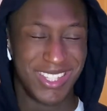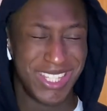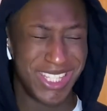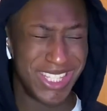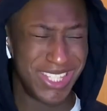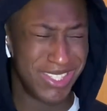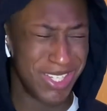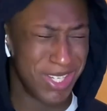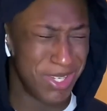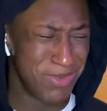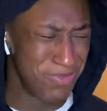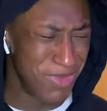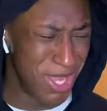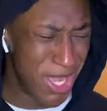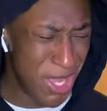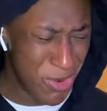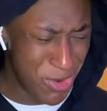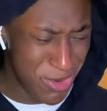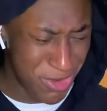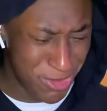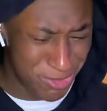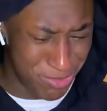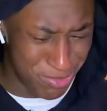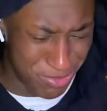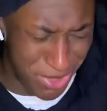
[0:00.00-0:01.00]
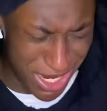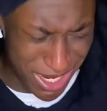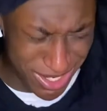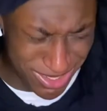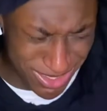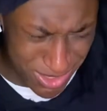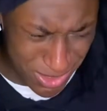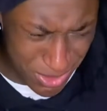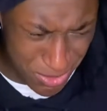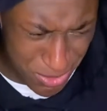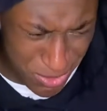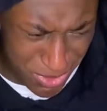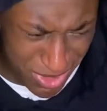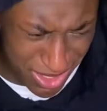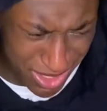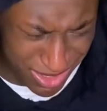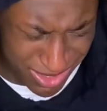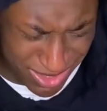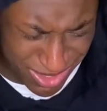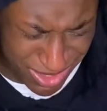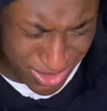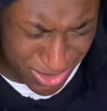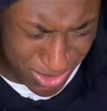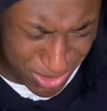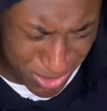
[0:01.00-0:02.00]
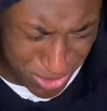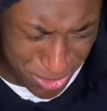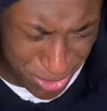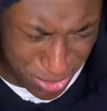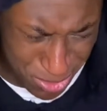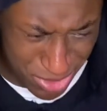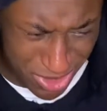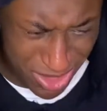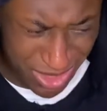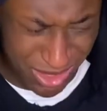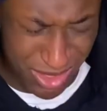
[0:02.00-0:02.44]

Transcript: The amount of bicycle kits and scorpion